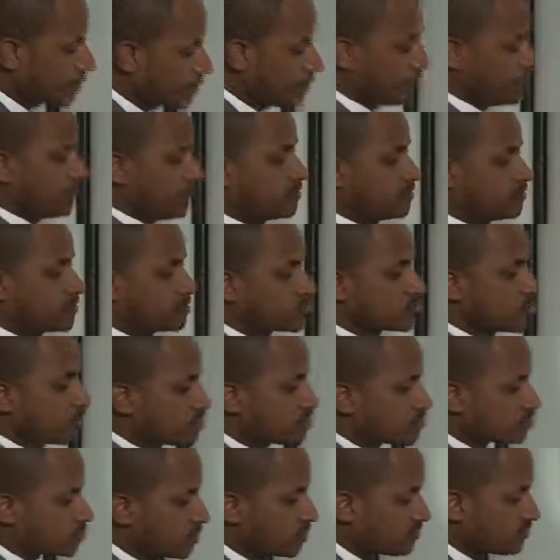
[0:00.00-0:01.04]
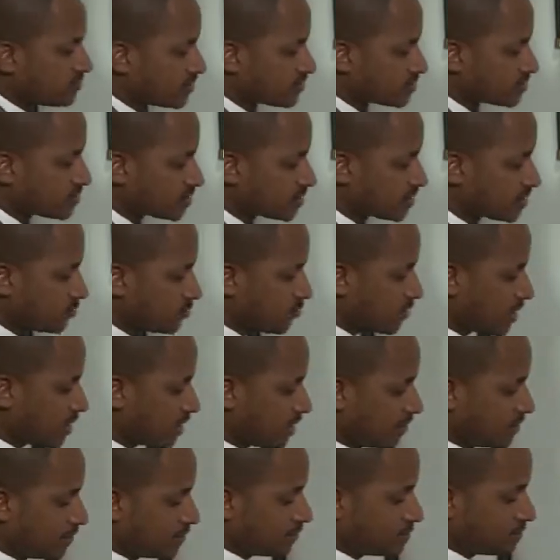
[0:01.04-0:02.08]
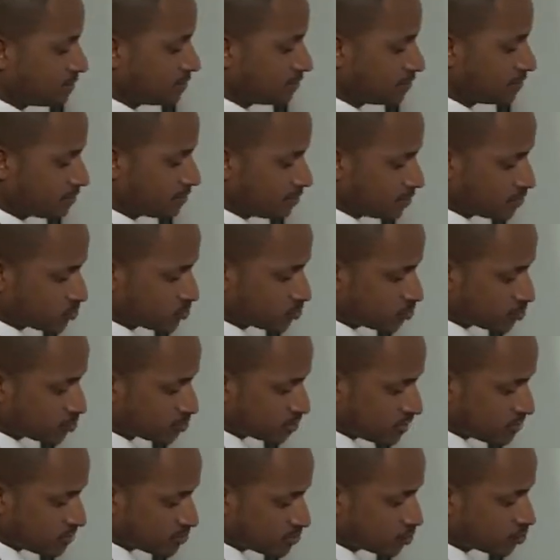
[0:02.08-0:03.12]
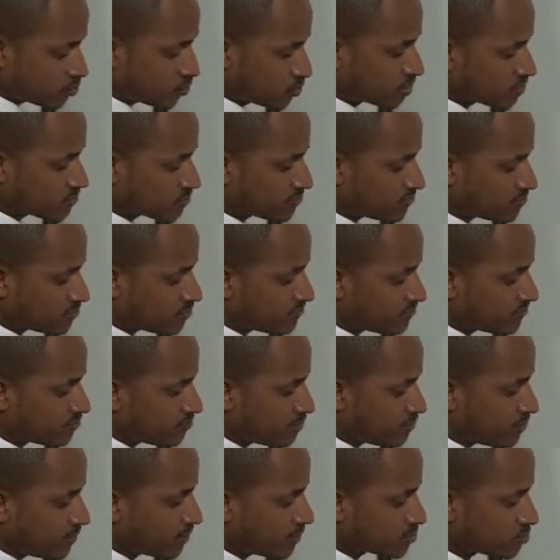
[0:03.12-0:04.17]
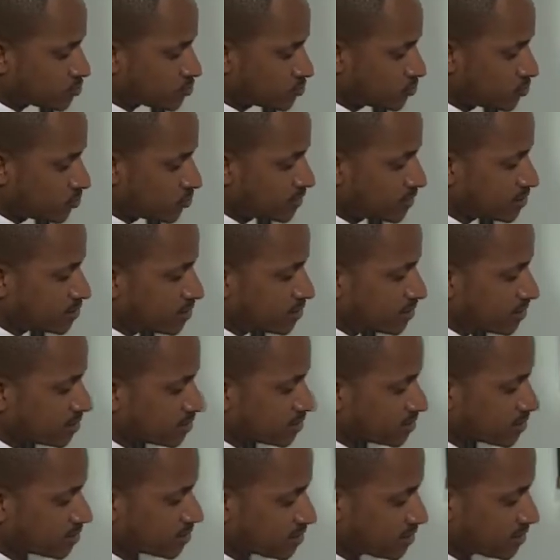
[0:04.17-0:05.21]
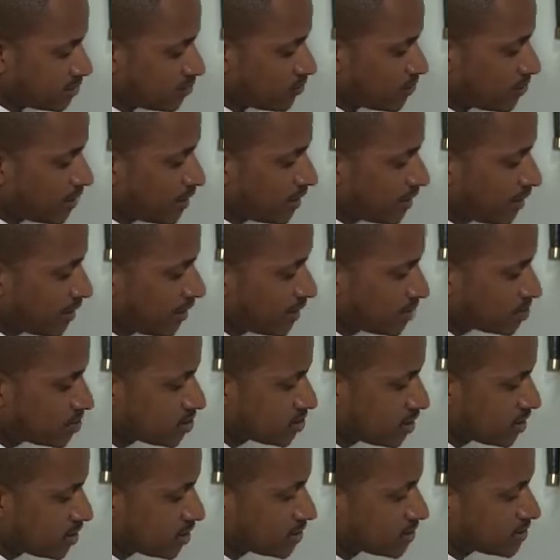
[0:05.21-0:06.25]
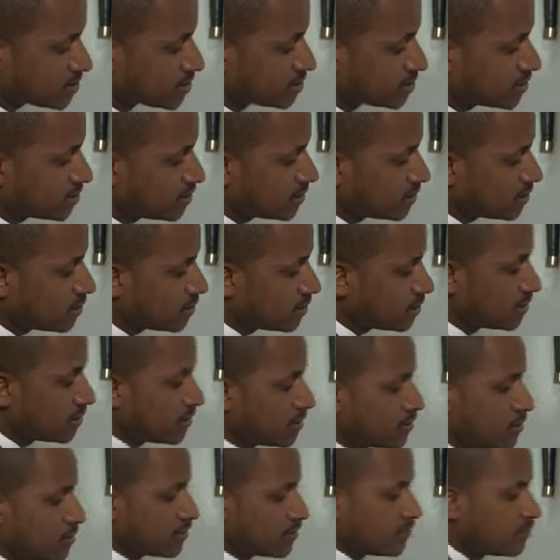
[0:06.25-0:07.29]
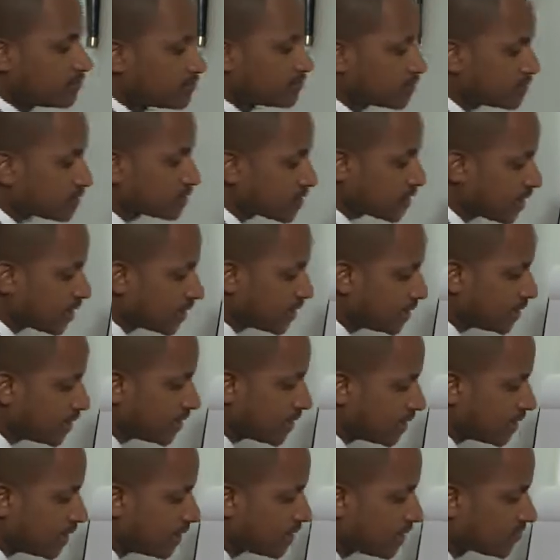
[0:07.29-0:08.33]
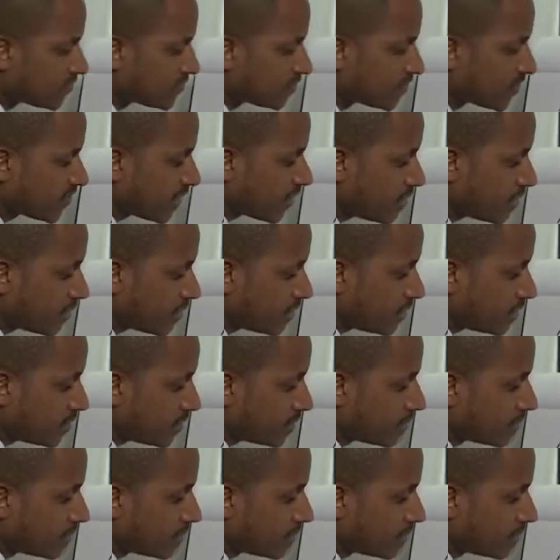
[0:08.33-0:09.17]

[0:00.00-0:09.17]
This is going to give us C1, 2 times 2 is 4, 4 plus 2 is 6, C1H6. This is an ethane.